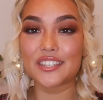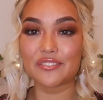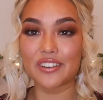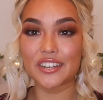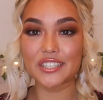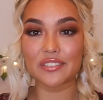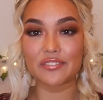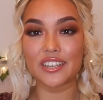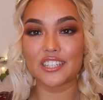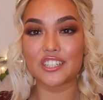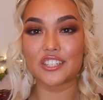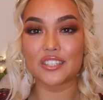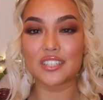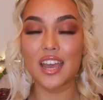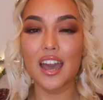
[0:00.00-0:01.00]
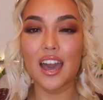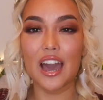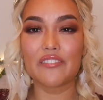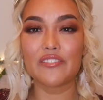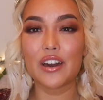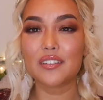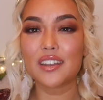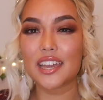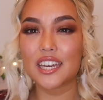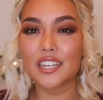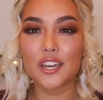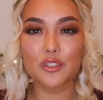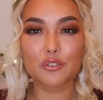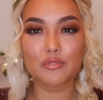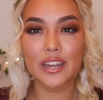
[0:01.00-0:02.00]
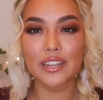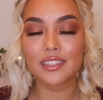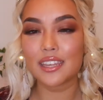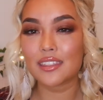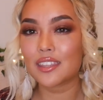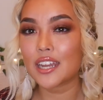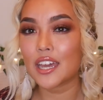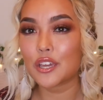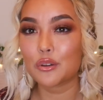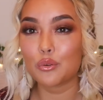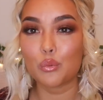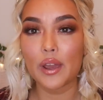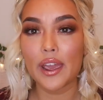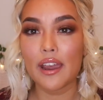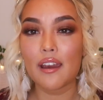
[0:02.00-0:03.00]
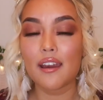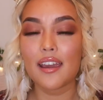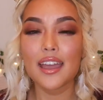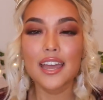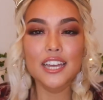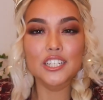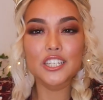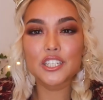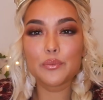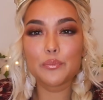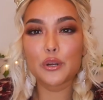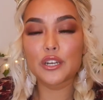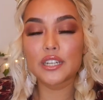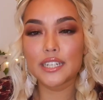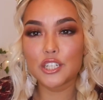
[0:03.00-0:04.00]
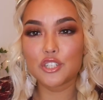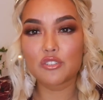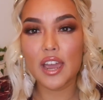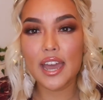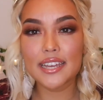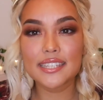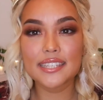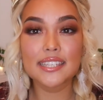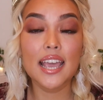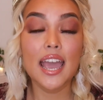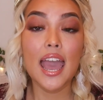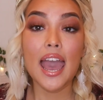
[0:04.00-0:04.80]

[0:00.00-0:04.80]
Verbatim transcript: The rest of it is just, I found like another red thing that I could wear. Just a burgundy dress.